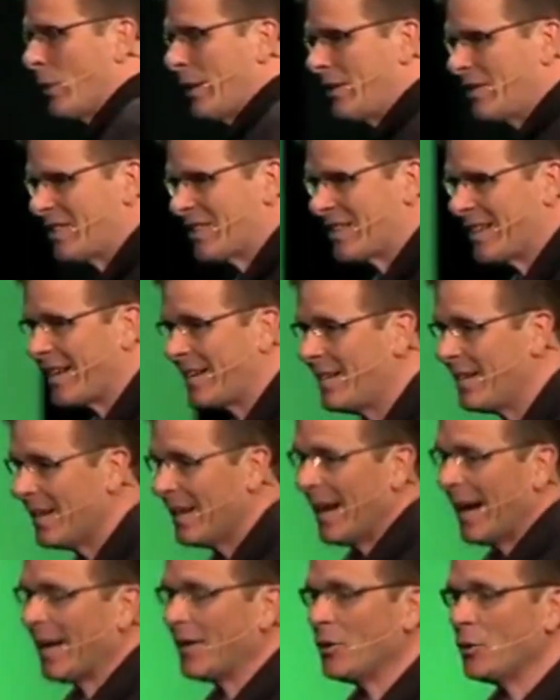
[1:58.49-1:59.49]
Wilson
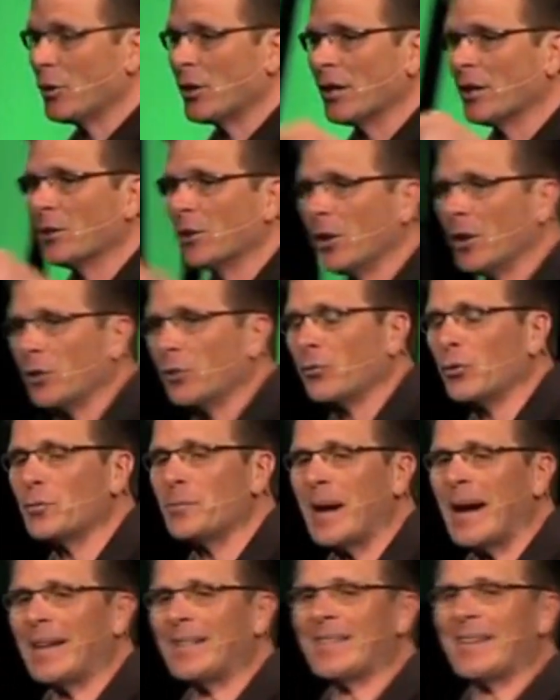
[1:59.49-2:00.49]
and you can look through
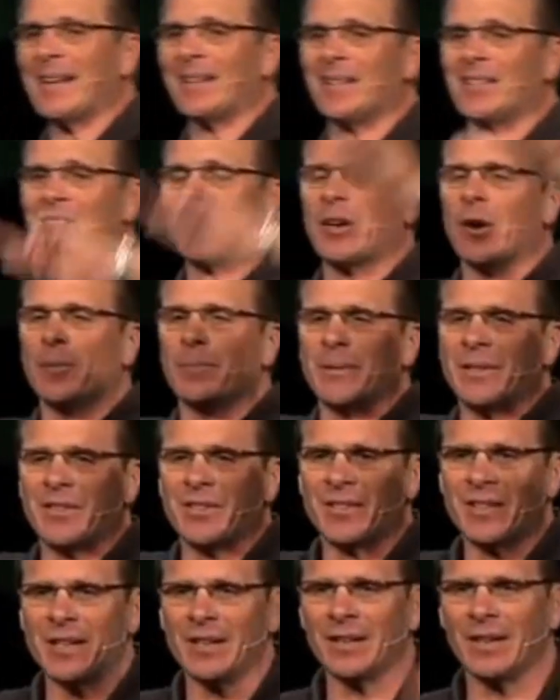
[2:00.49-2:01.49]
my telescope and
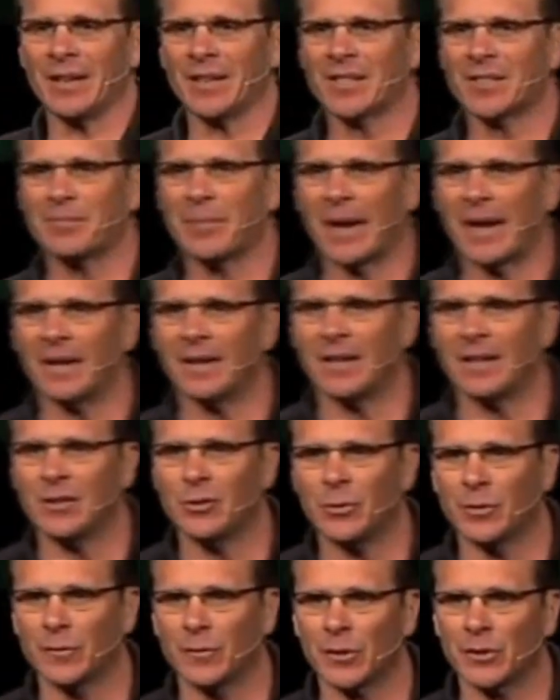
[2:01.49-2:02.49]
see the expanding
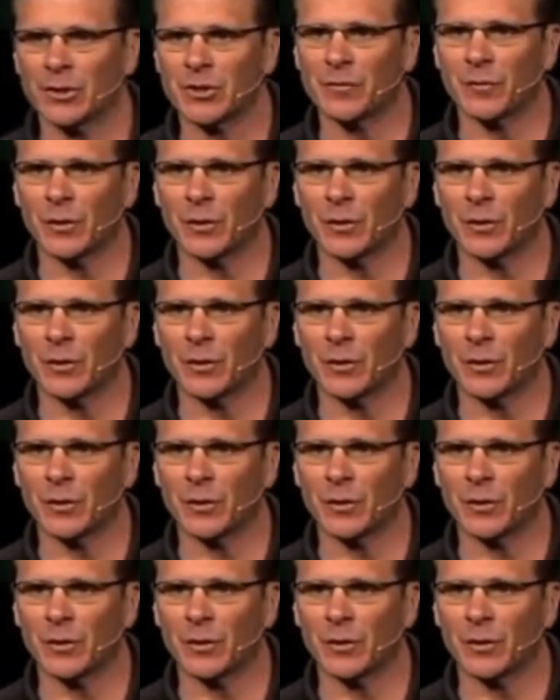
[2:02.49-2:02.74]
universe